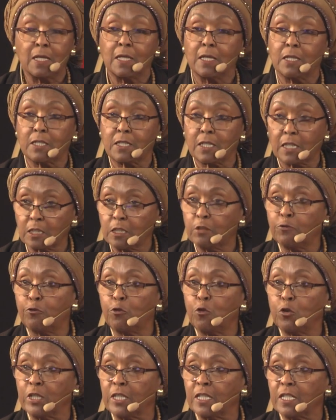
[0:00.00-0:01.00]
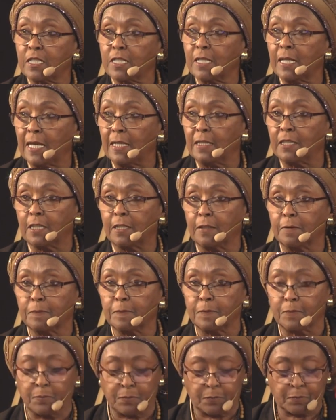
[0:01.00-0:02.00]
64 years later,
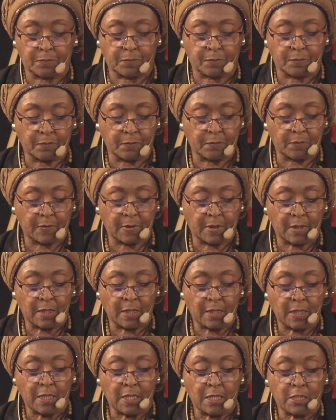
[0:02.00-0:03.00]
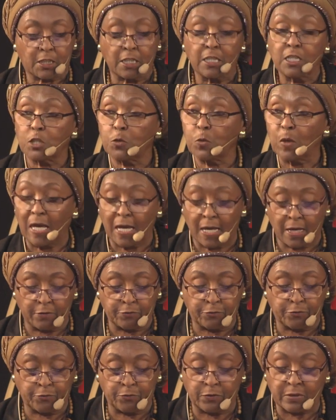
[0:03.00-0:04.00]
since we
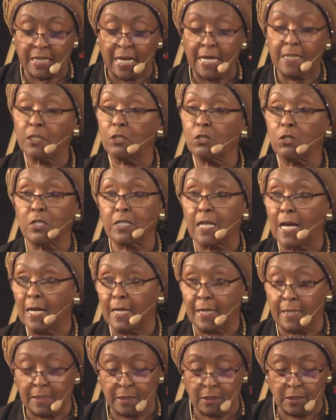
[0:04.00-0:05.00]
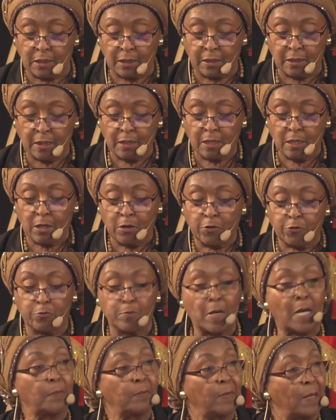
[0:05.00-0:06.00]
have neither resigned from
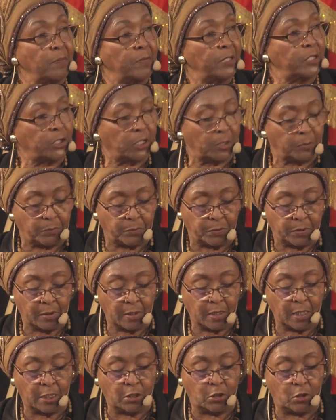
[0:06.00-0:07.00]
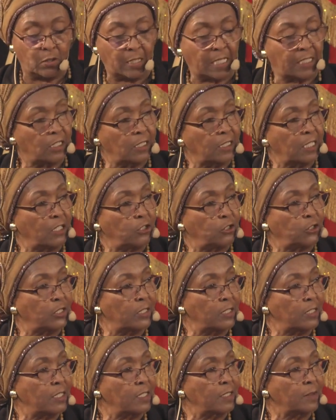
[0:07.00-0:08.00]
our membership in the United
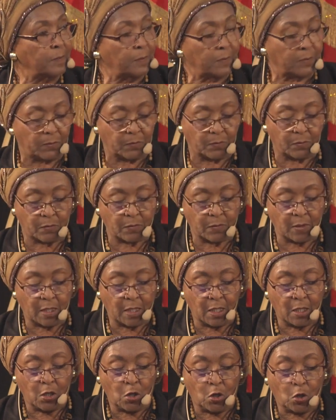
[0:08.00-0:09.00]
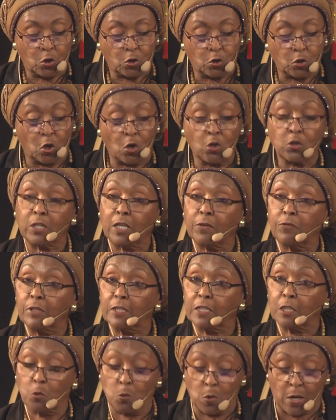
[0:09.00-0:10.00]
Nations, nor given
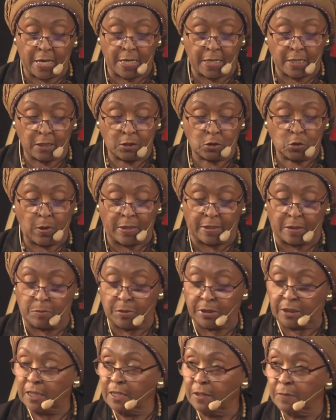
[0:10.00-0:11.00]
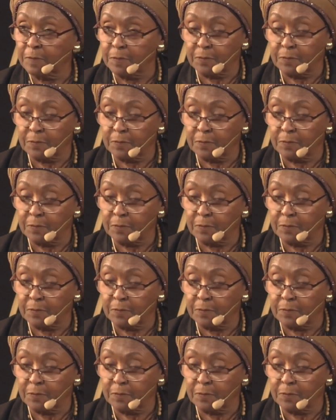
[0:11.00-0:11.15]
it away to anybody,